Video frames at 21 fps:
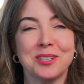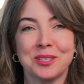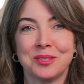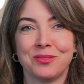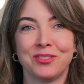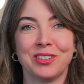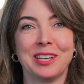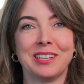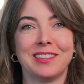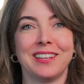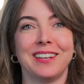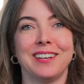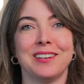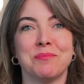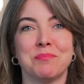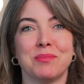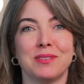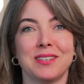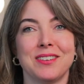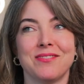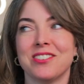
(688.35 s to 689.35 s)
just feel like they
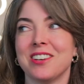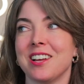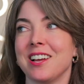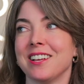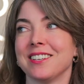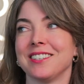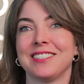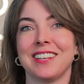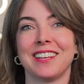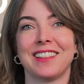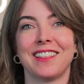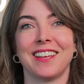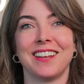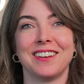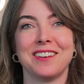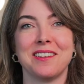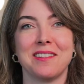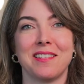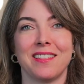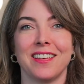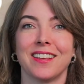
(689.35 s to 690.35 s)
didn't believe in us. Like they
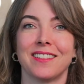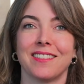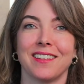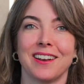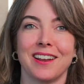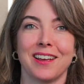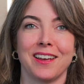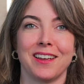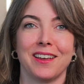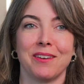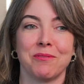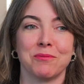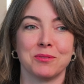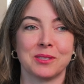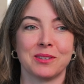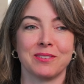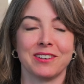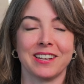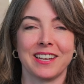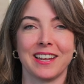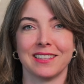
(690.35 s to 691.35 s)
didn't think that I was
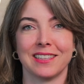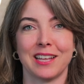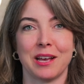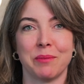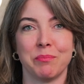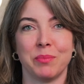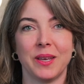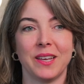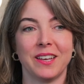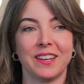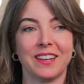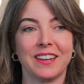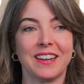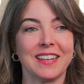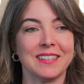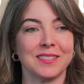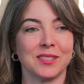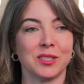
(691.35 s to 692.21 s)
gonna get that big. And